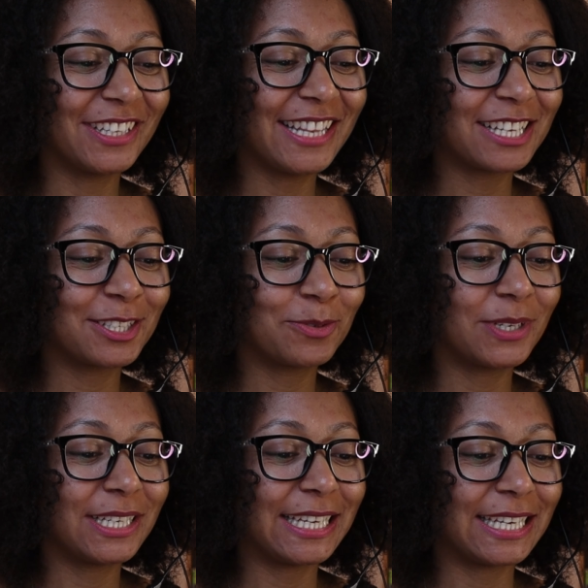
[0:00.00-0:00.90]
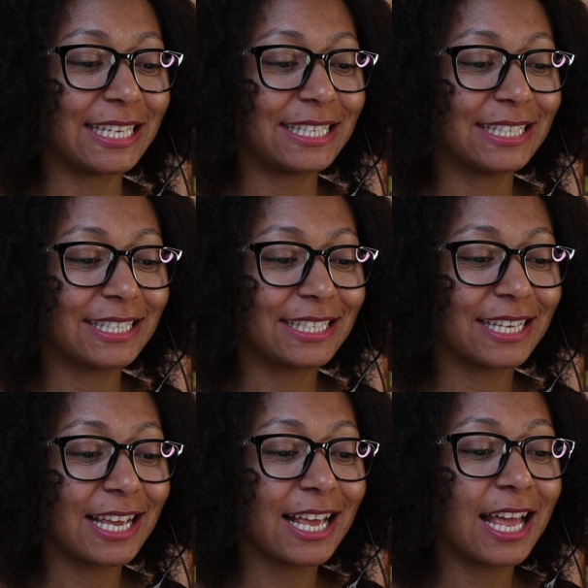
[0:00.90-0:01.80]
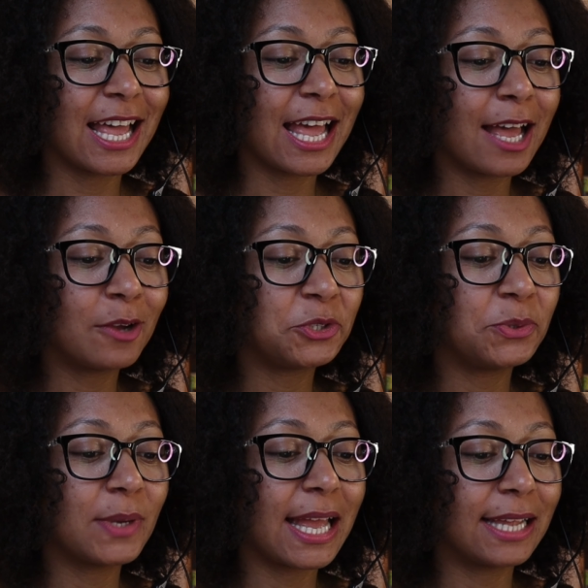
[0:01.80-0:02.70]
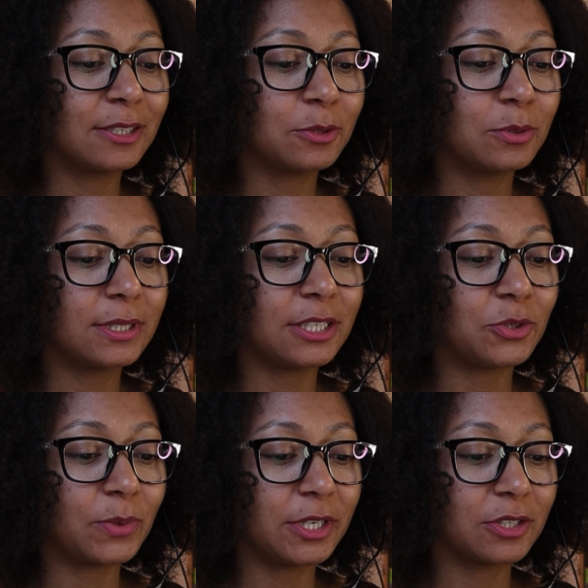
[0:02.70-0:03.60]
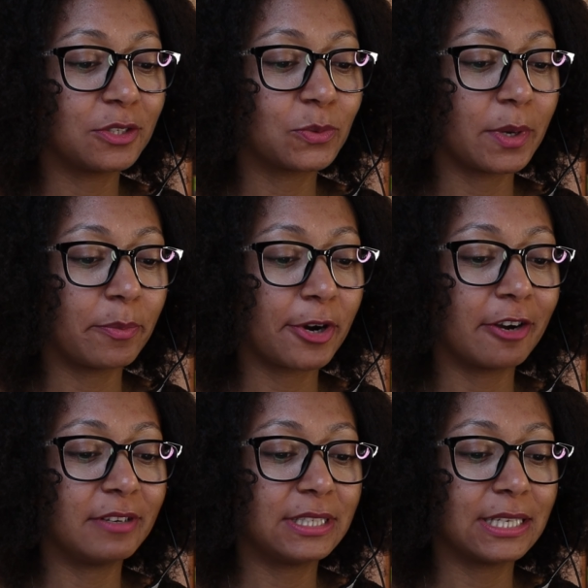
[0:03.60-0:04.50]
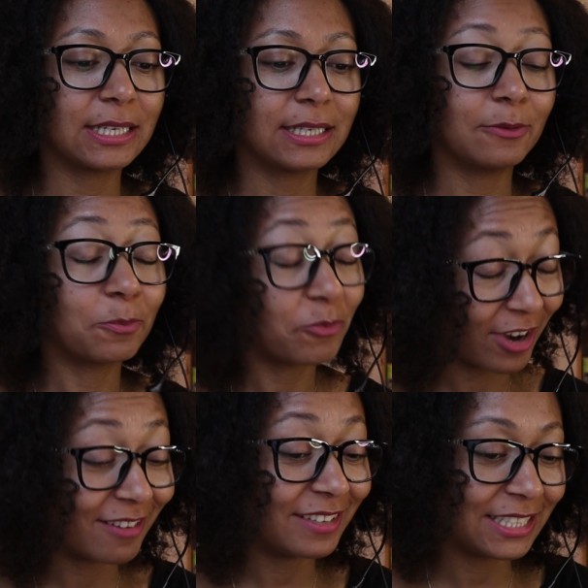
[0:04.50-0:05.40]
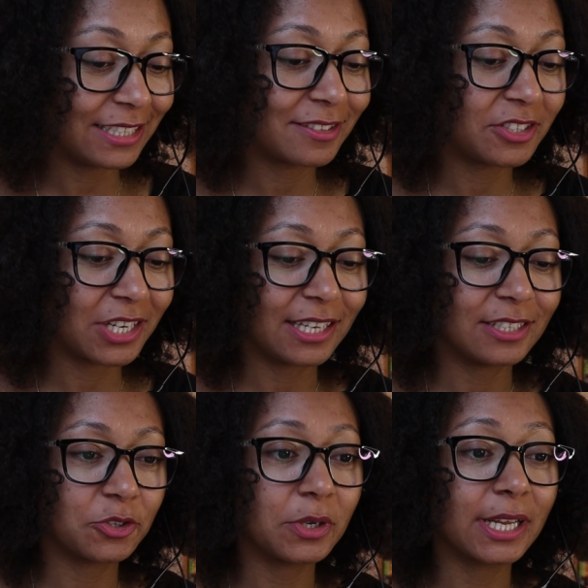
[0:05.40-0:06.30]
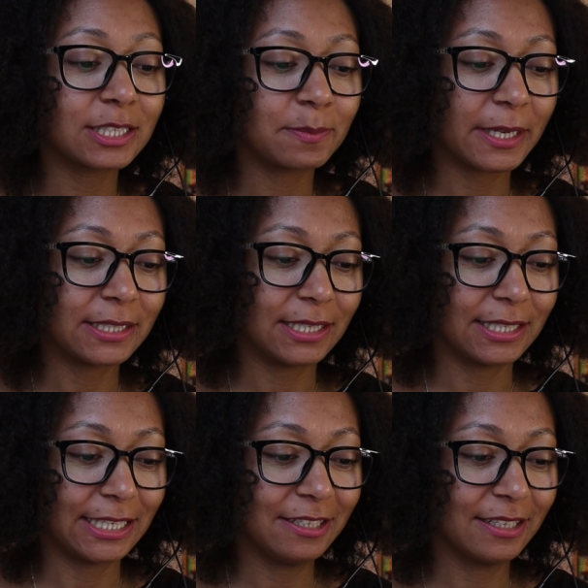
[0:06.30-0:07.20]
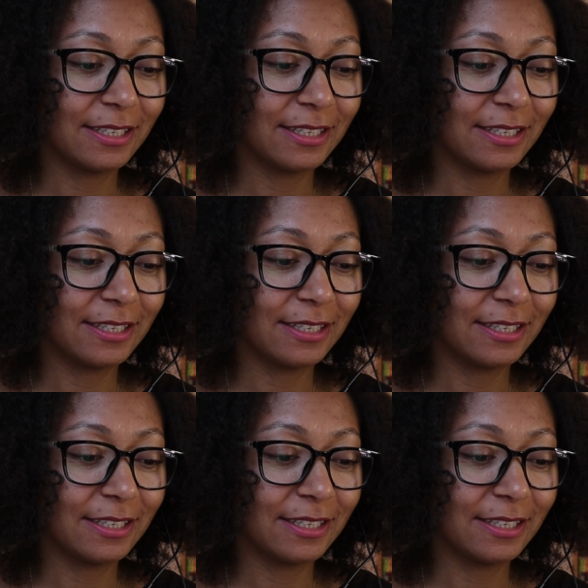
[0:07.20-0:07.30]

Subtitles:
the next one is, How do you handle situations where priorities change unexpectedly?